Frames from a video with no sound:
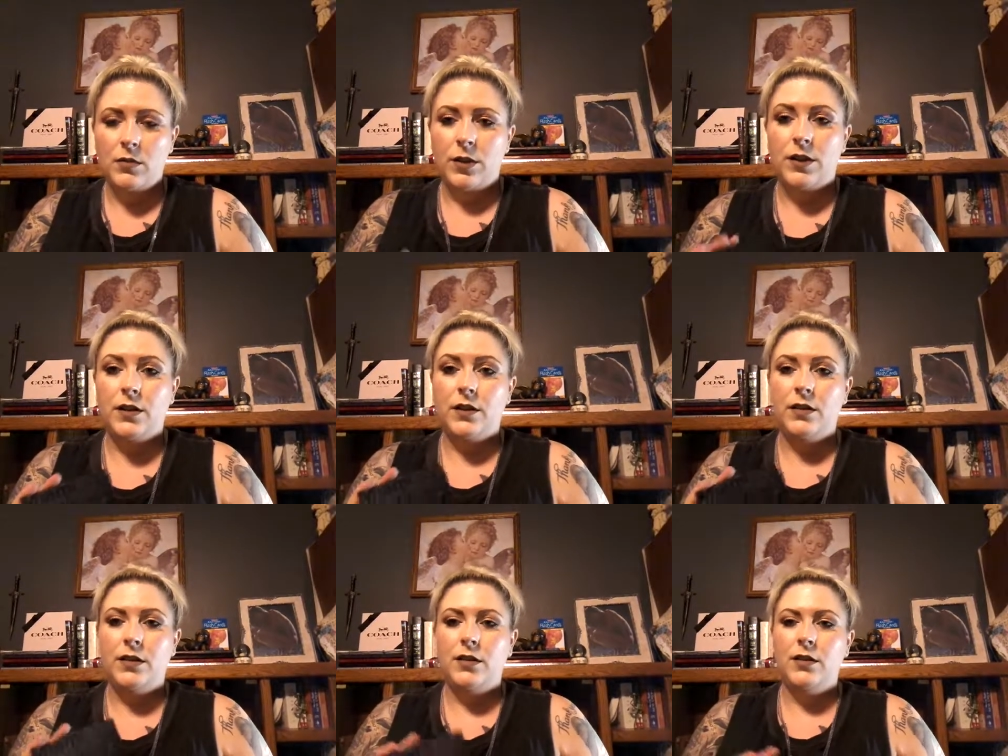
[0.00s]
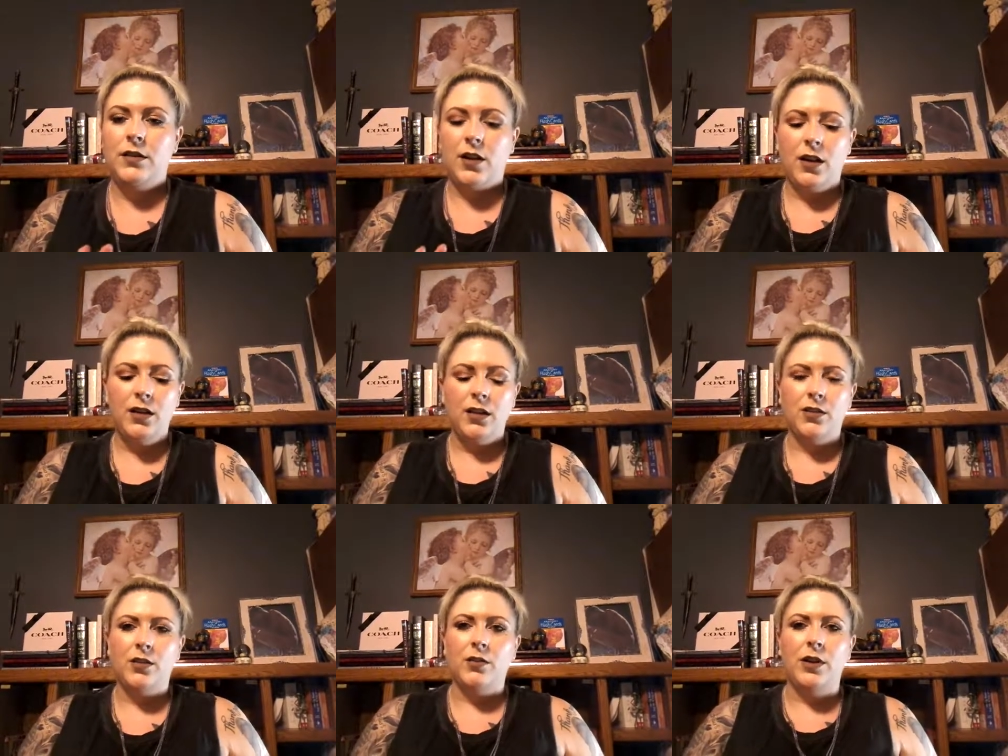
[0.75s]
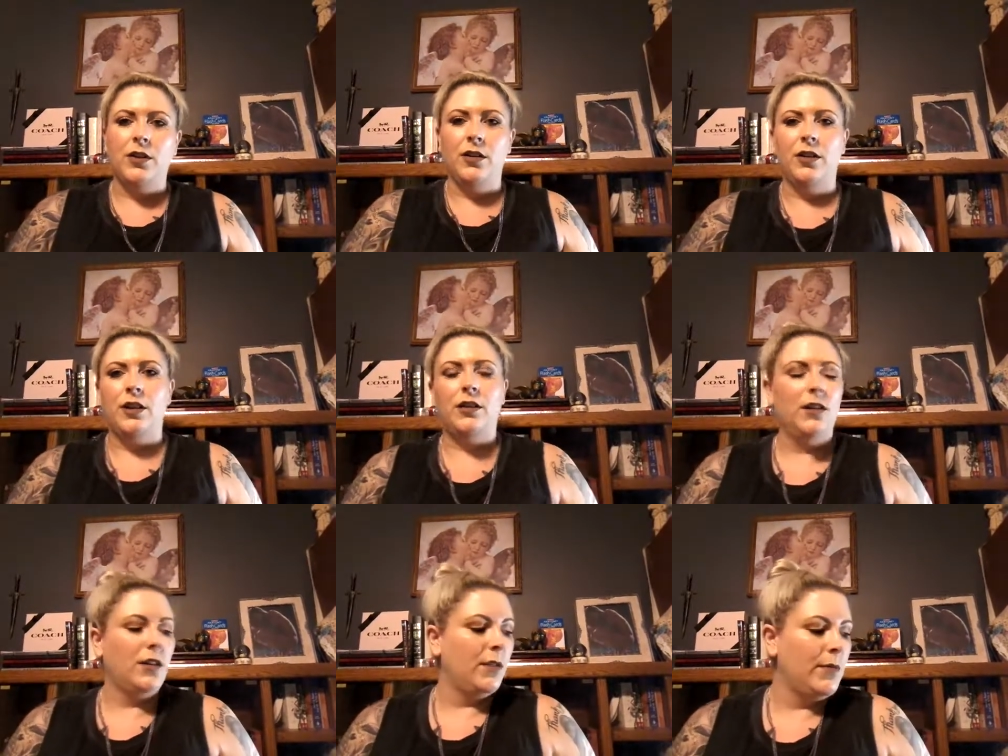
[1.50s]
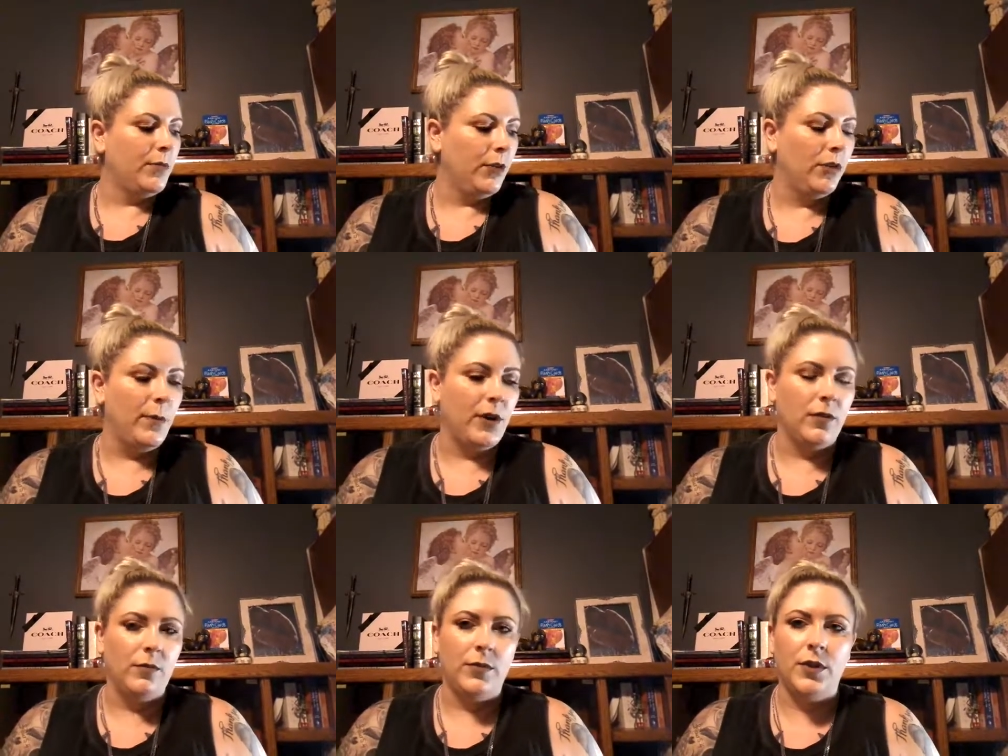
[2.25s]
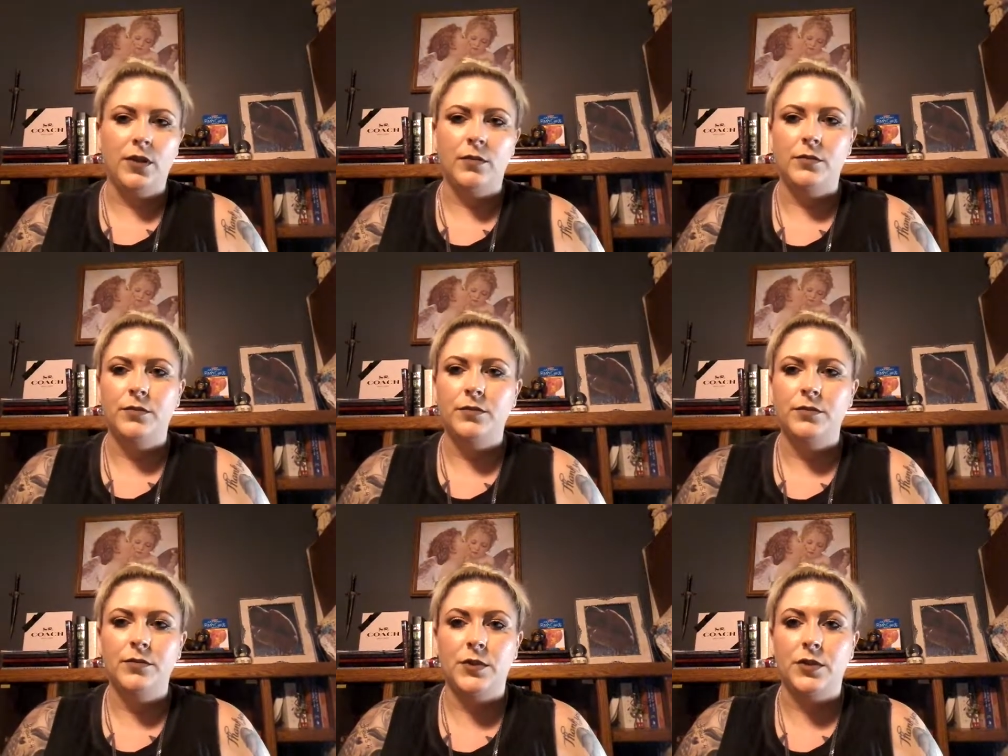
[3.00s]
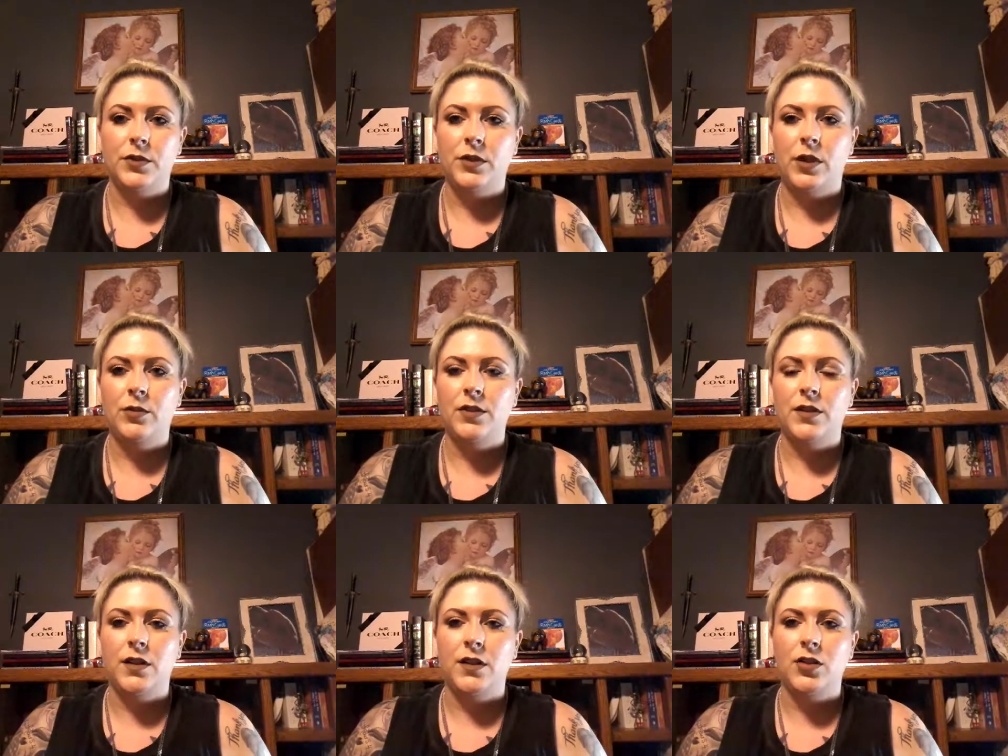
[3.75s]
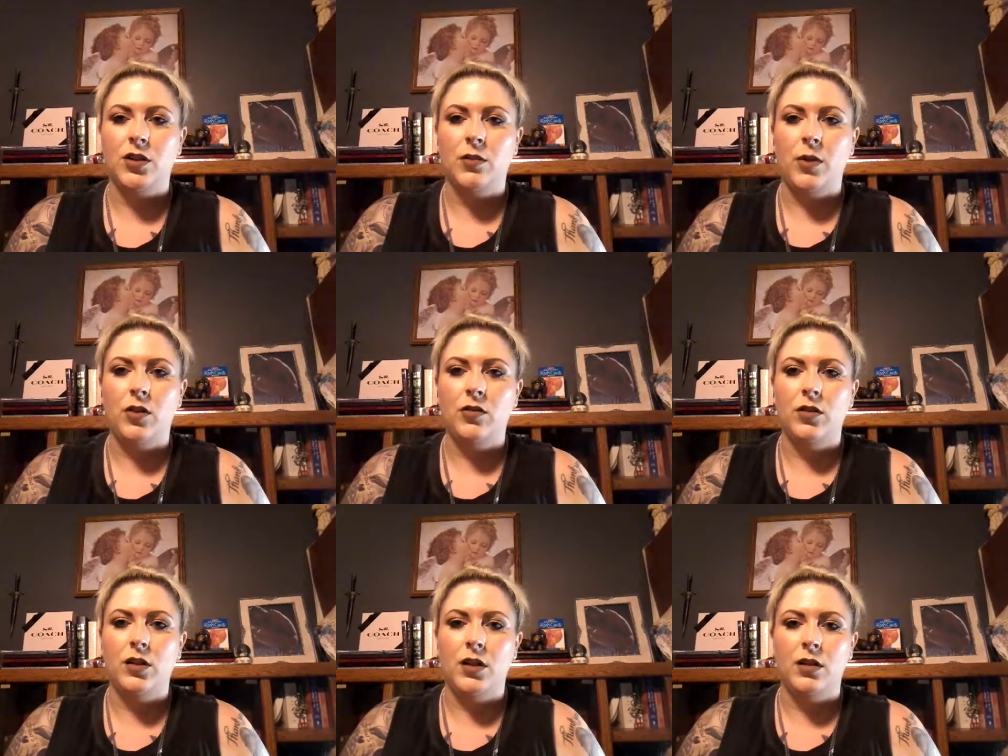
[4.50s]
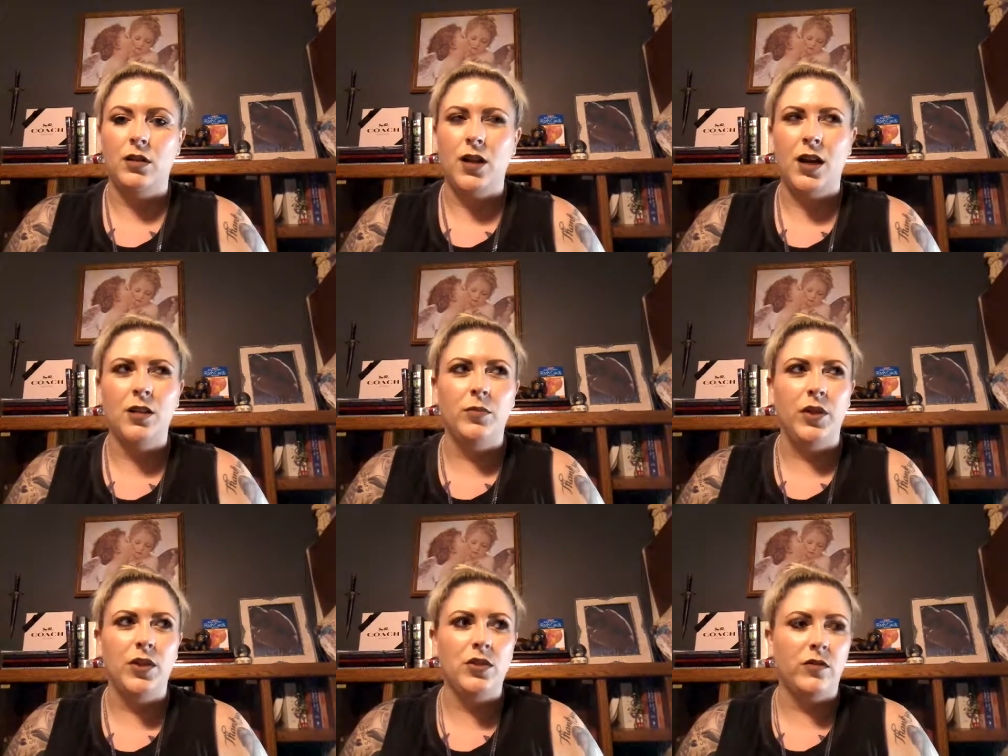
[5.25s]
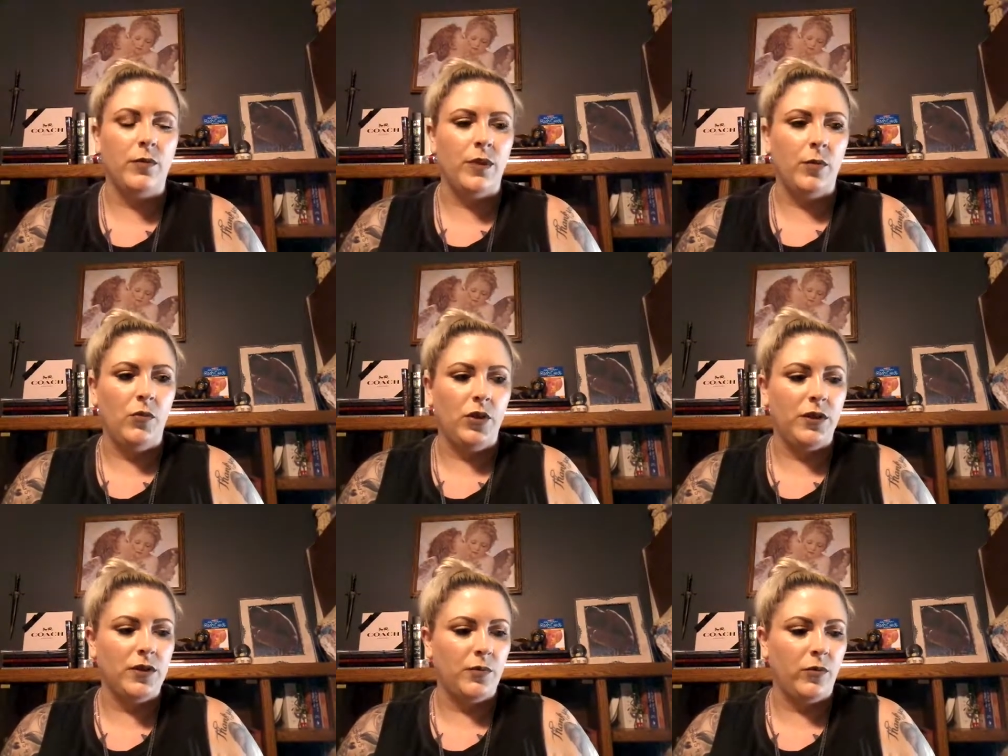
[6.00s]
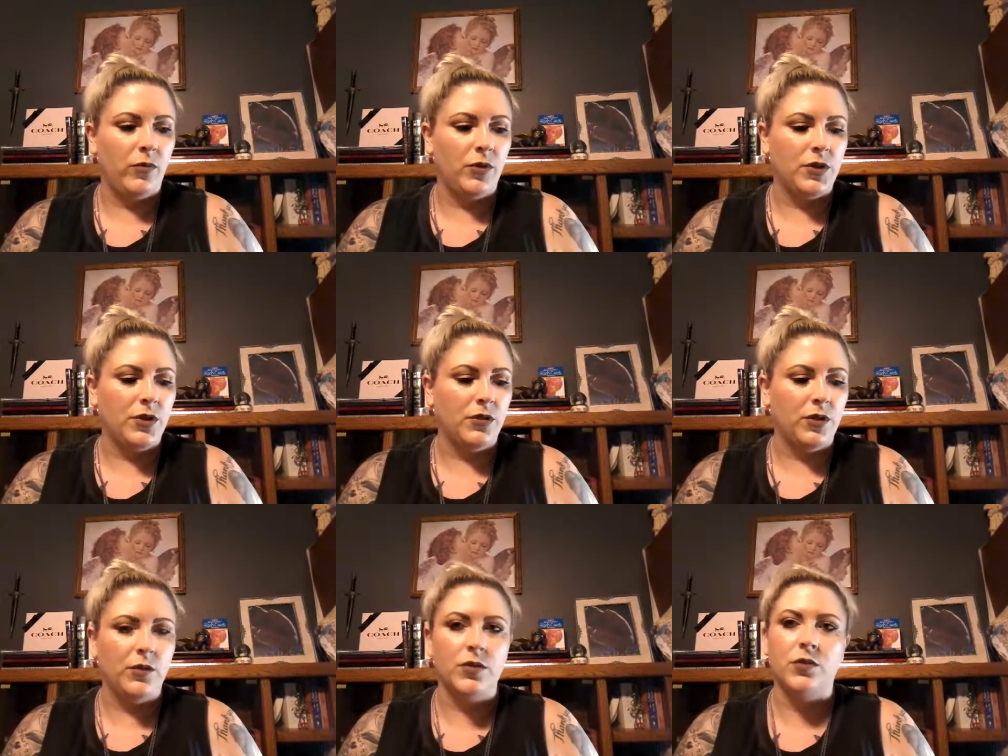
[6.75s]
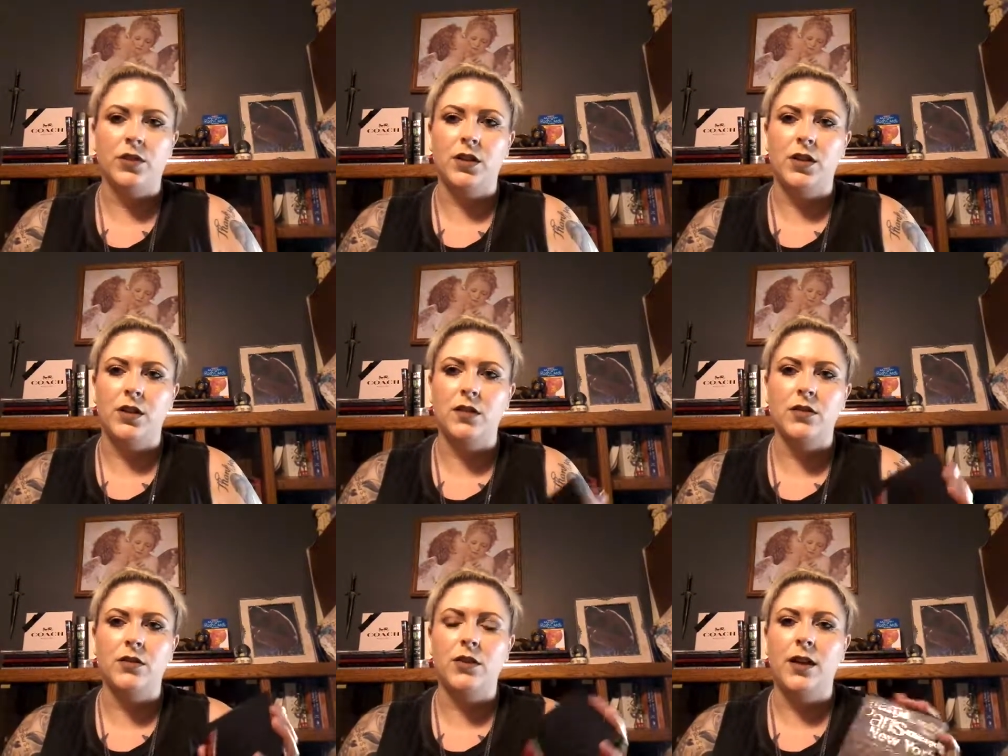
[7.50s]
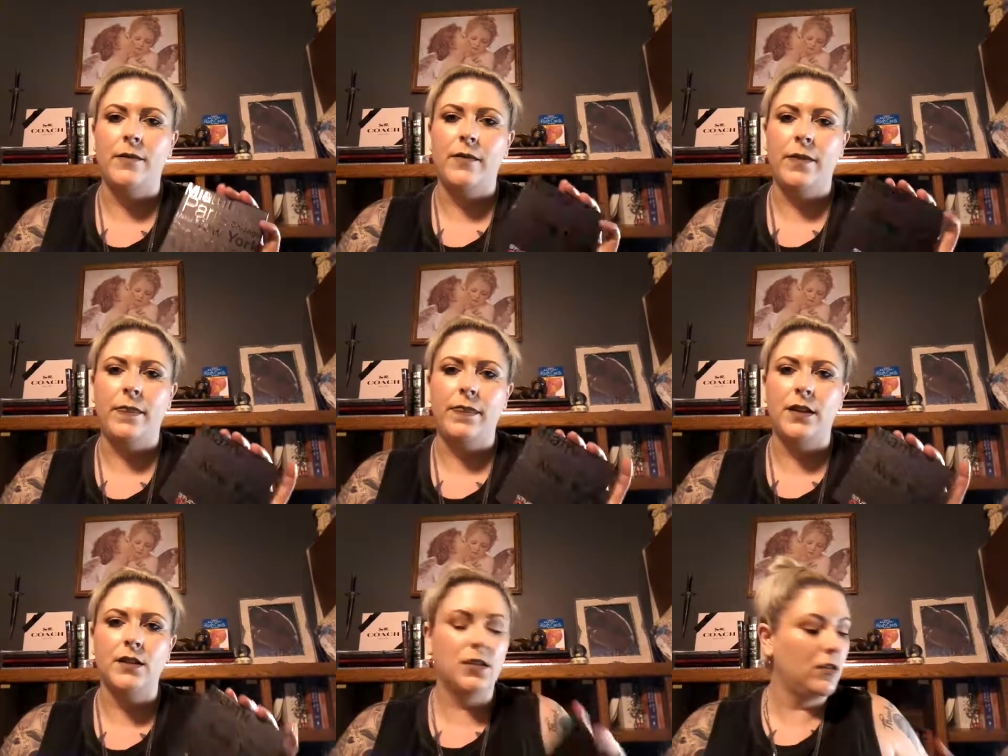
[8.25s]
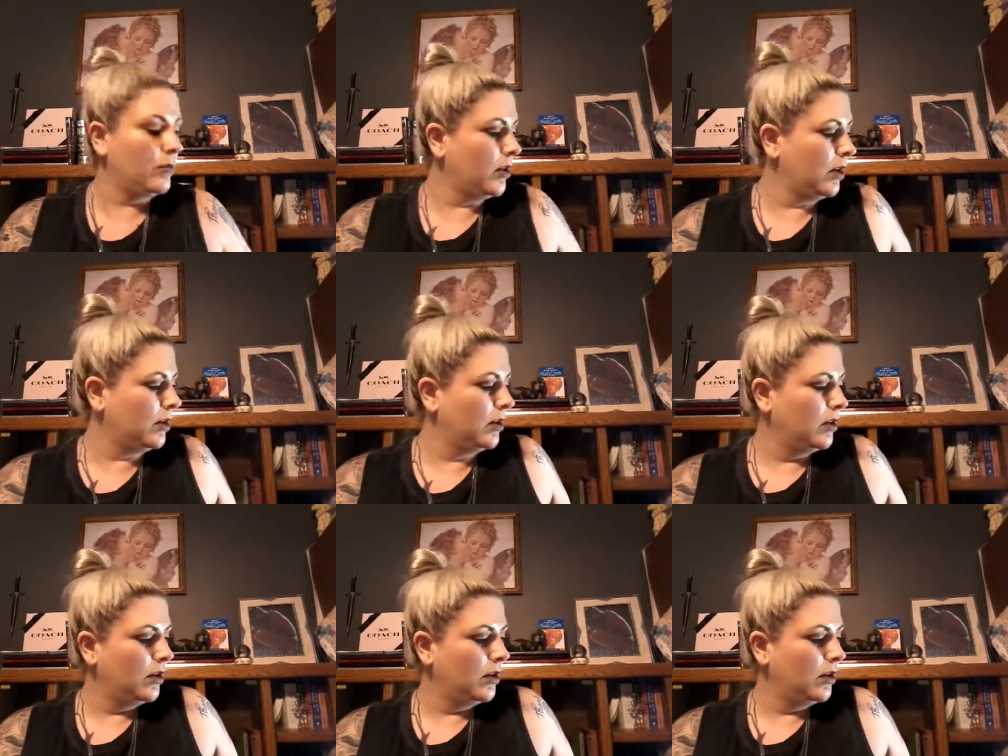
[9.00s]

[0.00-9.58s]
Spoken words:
But they're kind of underrated. Like, not a lot of people know about them, so I would say check them out. I had a blush from them once before too, and it was really nice. So yeah, that's a good brand.